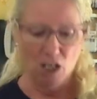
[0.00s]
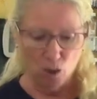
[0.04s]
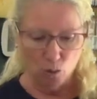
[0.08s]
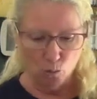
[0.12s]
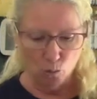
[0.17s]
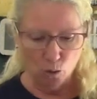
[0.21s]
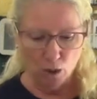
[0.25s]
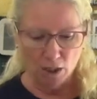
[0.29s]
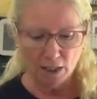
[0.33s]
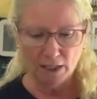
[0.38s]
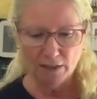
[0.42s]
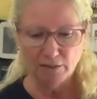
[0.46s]

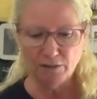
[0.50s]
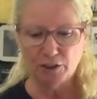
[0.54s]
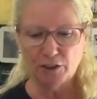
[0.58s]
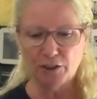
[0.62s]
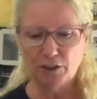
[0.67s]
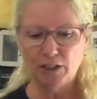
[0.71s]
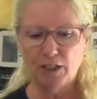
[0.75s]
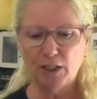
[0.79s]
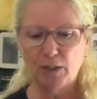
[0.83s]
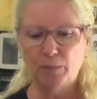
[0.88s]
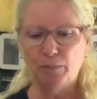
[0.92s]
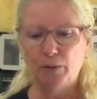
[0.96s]
what I've
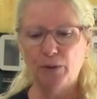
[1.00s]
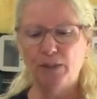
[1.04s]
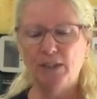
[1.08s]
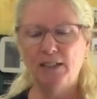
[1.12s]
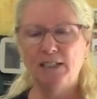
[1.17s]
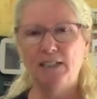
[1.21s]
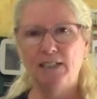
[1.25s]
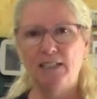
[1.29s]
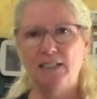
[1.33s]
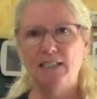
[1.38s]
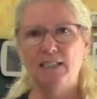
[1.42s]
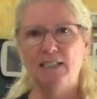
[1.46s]
learned here
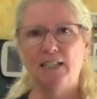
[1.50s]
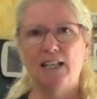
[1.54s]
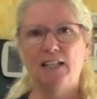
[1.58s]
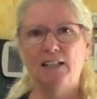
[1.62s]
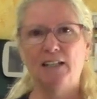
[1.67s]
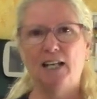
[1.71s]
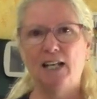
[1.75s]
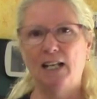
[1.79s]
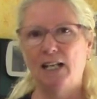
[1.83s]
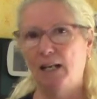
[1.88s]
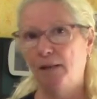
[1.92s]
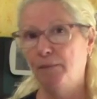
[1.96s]
putting these together,
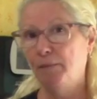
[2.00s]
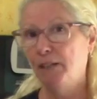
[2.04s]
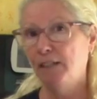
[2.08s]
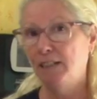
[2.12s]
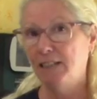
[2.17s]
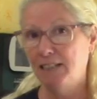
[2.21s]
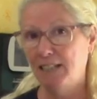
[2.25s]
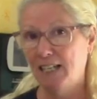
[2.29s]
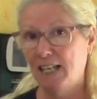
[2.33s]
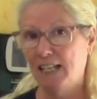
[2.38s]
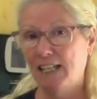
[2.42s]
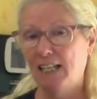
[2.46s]
and I'm going
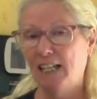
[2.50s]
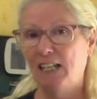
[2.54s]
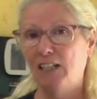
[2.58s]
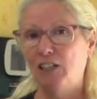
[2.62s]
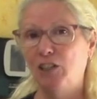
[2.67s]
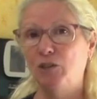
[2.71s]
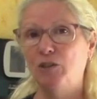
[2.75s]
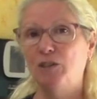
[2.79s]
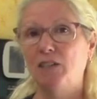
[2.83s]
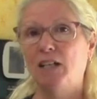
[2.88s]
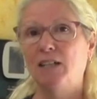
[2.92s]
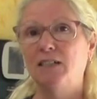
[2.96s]
to take it and
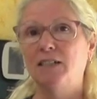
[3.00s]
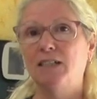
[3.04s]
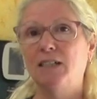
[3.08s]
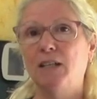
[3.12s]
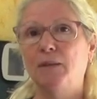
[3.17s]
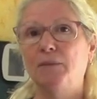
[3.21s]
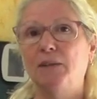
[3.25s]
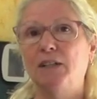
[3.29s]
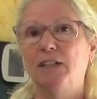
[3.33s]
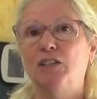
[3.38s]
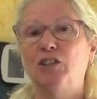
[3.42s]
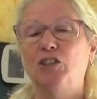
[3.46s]
use it on
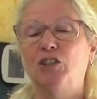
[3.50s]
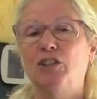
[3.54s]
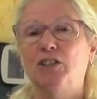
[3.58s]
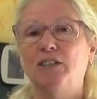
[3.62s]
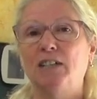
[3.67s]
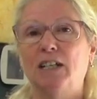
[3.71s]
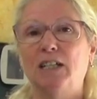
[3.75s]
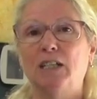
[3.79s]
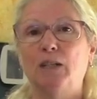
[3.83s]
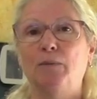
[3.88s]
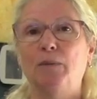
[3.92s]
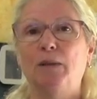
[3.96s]
something that turns
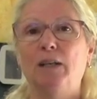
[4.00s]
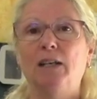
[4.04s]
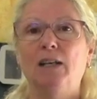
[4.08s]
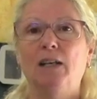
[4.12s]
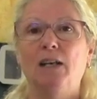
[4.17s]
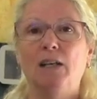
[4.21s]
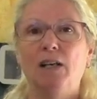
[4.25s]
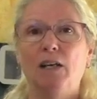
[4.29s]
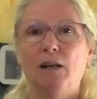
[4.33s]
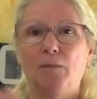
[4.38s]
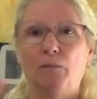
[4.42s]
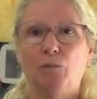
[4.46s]
out to be
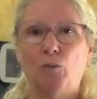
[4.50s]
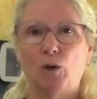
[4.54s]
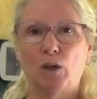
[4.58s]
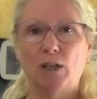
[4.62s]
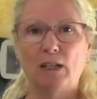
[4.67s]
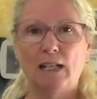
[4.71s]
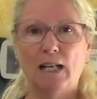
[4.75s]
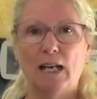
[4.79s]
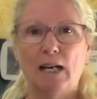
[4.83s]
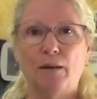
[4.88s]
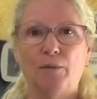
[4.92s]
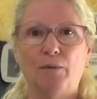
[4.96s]
more
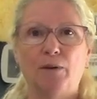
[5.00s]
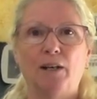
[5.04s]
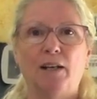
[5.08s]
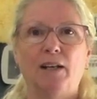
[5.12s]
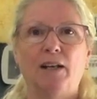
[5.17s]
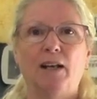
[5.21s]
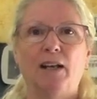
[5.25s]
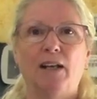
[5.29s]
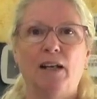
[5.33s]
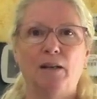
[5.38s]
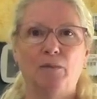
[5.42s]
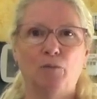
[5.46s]
elaborate
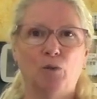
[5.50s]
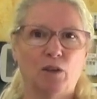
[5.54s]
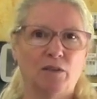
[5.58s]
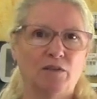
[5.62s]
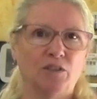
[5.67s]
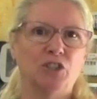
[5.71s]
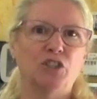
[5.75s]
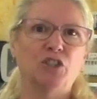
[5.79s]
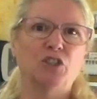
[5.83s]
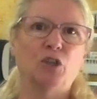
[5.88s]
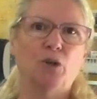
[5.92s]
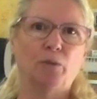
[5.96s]
and more of
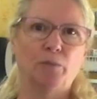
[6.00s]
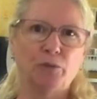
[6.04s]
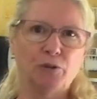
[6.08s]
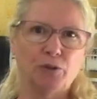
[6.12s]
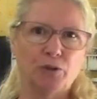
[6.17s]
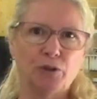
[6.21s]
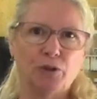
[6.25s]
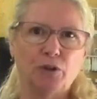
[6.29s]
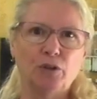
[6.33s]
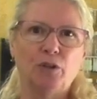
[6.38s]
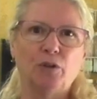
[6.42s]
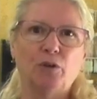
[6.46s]
a
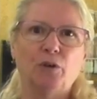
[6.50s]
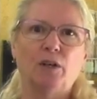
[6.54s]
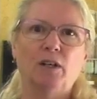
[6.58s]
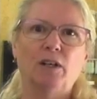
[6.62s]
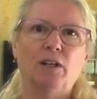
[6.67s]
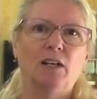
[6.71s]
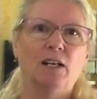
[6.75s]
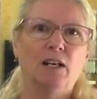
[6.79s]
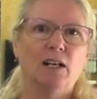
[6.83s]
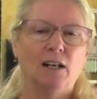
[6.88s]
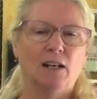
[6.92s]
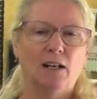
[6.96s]
sculptural
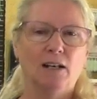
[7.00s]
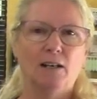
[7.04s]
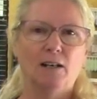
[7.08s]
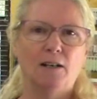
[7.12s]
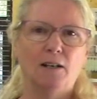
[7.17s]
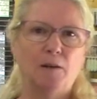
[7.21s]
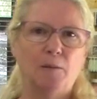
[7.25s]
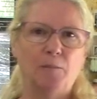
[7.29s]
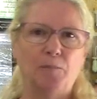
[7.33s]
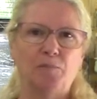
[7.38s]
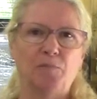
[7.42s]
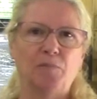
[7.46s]
or
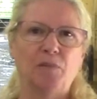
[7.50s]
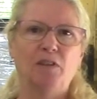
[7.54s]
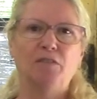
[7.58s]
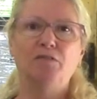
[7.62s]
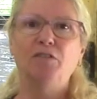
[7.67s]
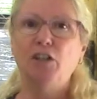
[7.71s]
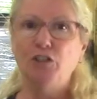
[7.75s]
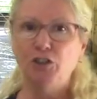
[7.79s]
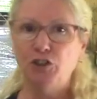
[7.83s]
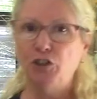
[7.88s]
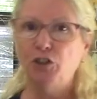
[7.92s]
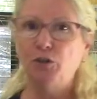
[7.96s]

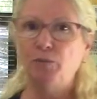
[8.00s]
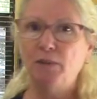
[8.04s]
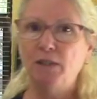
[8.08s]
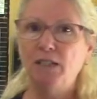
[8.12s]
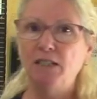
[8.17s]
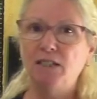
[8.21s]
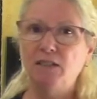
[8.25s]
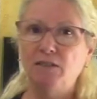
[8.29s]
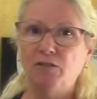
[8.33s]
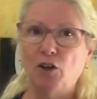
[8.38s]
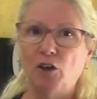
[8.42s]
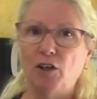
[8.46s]
functional
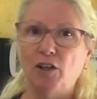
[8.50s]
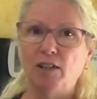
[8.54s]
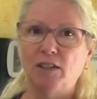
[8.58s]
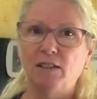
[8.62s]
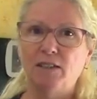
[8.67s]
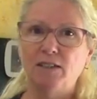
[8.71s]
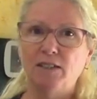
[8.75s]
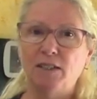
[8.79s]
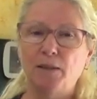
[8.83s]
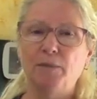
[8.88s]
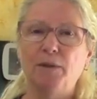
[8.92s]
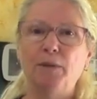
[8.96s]
piece of art,
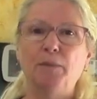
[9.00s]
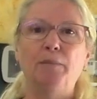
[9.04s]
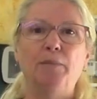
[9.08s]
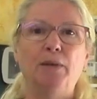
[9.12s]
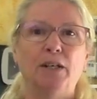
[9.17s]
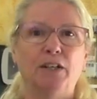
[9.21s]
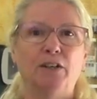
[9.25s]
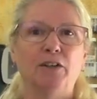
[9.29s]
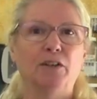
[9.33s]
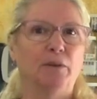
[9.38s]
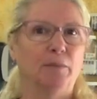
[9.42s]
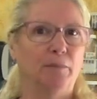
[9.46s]
something
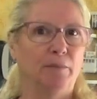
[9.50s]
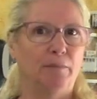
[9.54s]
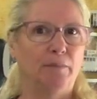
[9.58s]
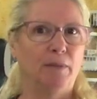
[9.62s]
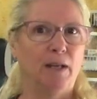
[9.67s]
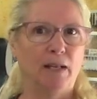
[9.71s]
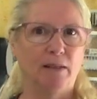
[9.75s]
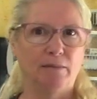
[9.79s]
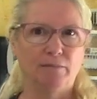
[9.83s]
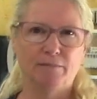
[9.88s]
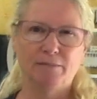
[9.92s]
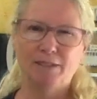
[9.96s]
bigger
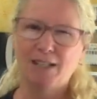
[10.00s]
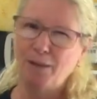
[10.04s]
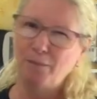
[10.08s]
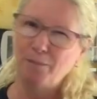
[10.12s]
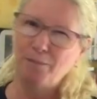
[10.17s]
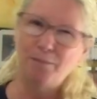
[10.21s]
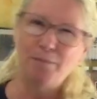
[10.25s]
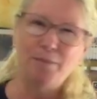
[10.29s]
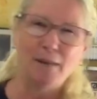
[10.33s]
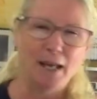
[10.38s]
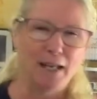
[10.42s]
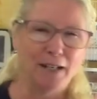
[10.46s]
and
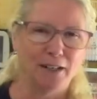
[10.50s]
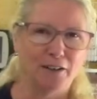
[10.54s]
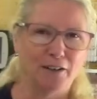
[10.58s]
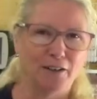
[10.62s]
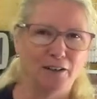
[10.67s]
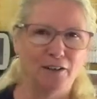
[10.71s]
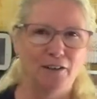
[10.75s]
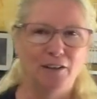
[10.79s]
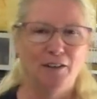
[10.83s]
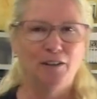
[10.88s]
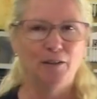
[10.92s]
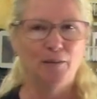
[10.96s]
not
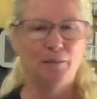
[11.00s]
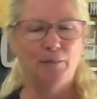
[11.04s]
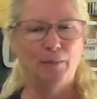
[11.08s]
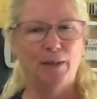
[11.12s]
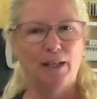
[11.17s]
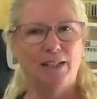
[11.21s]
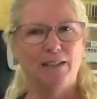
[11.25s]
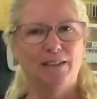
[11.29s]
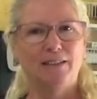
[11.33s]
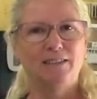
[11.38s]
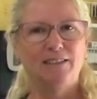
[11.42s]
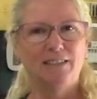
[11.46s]
better,
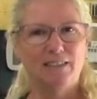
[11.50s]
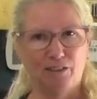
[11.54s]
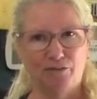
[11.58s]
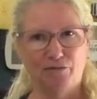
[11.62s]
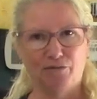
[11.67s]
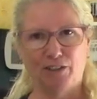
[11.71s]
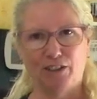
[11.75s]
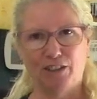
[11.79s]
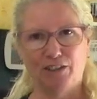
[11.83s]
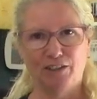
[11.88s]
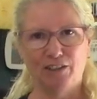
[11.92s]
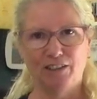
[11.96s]
but
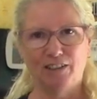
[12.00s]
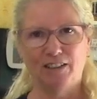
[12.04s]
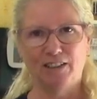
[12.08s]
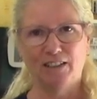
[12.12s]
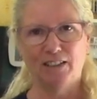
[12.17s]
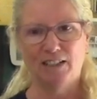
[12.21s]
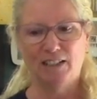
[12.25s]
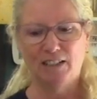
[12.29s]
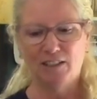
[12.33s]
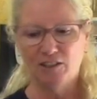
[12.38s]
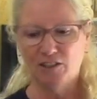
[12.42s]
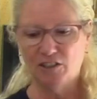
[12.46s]
different.
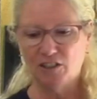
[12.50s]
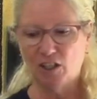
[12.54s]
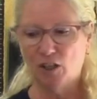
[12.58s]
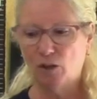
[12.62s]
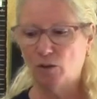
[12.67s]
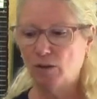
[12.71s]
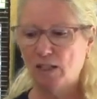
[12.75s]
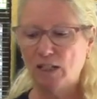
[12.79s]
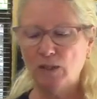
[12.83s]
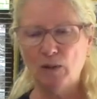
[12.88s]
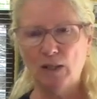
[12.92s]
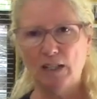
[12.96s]
So
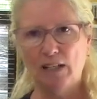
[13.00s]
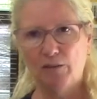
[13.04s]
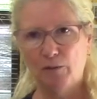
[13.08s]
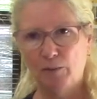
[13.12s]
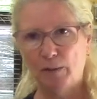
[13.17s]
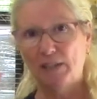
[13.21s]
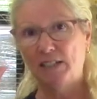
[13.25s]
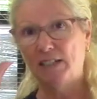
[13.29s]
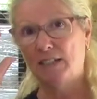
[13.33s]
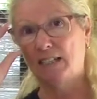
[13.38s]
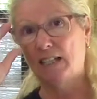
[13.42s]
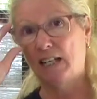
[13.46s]
that's what I love
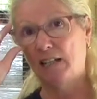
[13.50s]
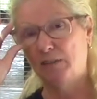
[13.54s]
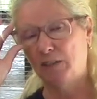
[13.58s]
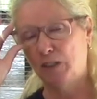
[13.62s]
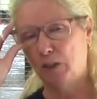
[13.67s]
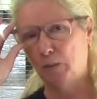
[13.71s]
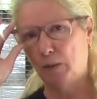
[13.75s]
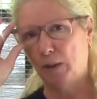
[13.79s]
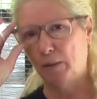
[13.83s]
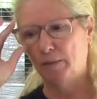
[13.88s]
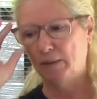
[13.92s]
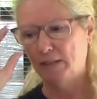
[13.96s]
about this kind of
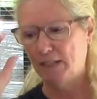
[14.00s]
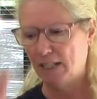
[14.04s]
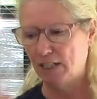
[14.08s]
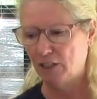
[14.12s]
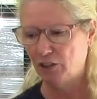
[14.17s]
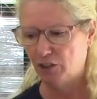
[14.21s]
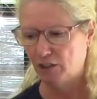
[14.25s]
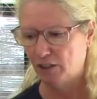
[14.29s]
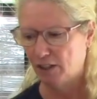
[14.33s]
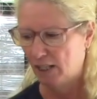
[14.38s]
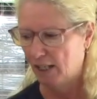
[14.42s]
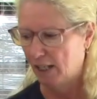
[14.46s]

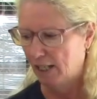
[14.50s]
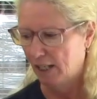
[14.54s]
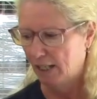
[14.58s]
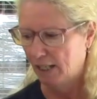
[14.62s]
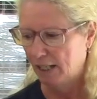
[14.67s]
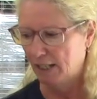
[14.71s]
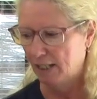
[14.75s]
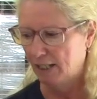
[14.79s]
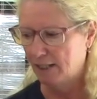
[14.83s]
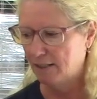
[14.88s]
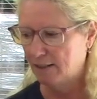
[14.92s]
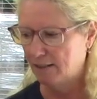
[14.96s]
experimentation
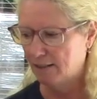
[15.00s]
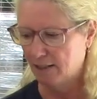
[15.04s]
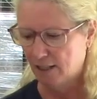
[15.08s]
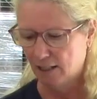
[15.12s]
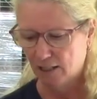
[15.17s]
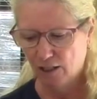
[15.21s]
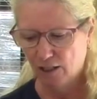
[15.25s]
is,